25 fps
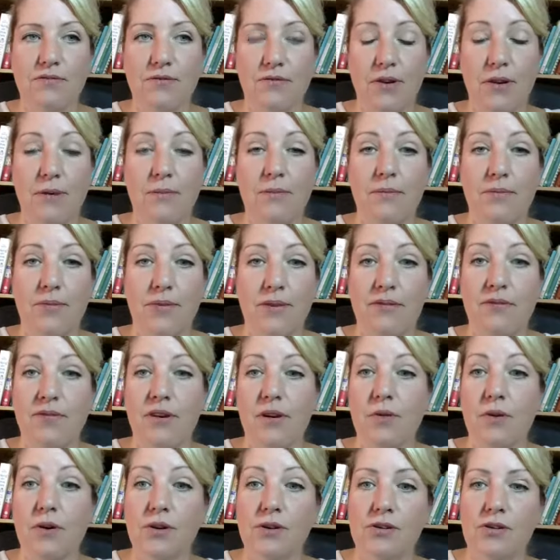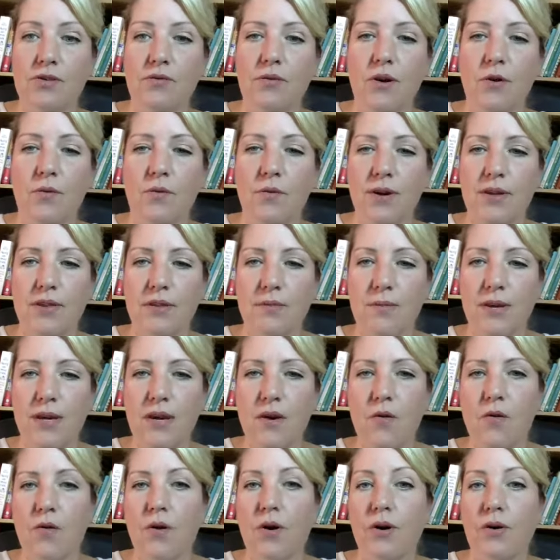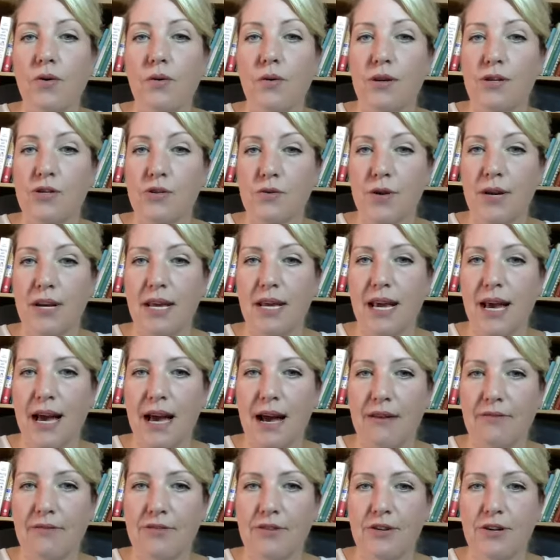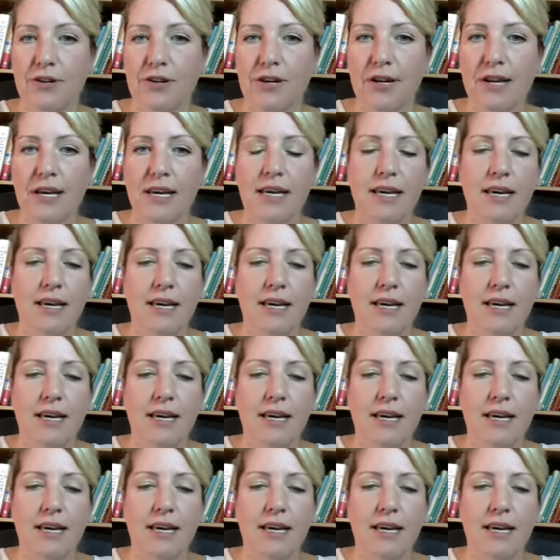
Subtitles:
from the viewers who are with me or who are joining after,